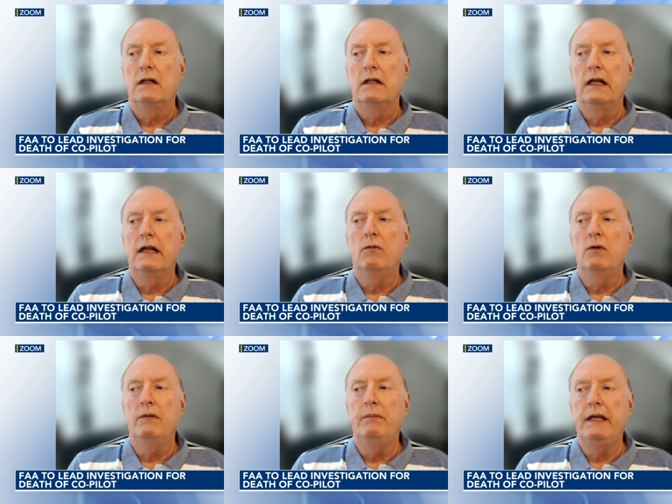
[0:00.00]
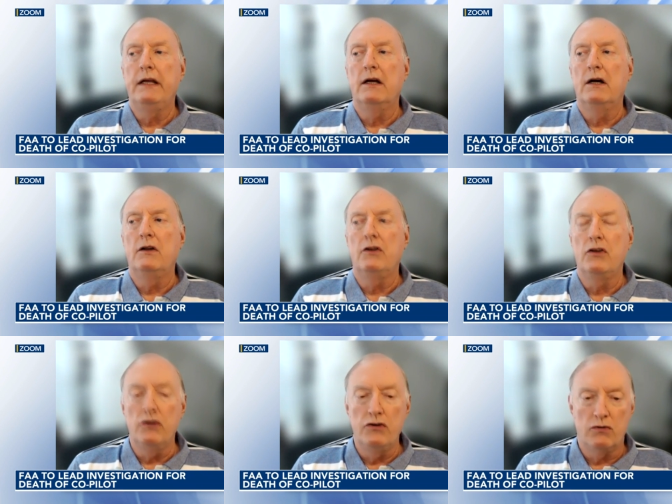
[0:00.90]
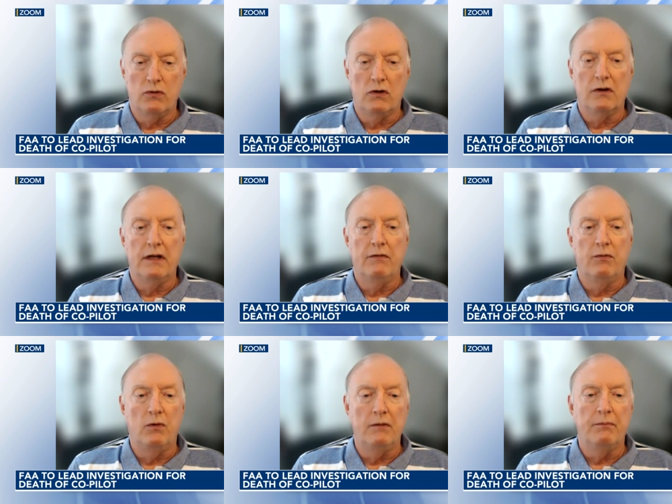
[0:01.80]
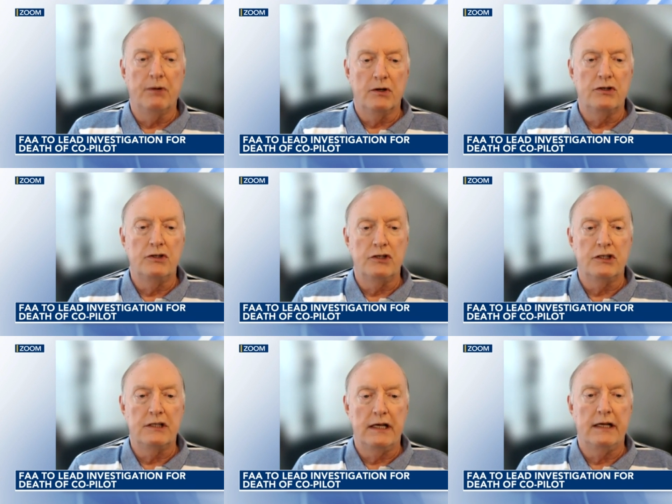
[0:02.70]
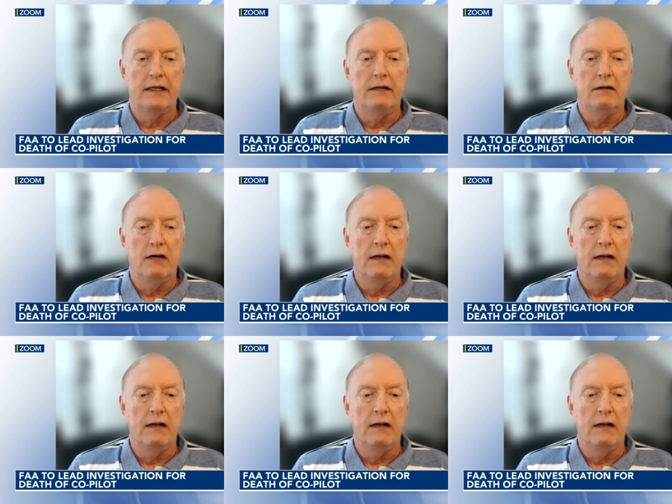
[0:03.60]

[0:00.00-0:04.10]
that it would be unusual if one person just said,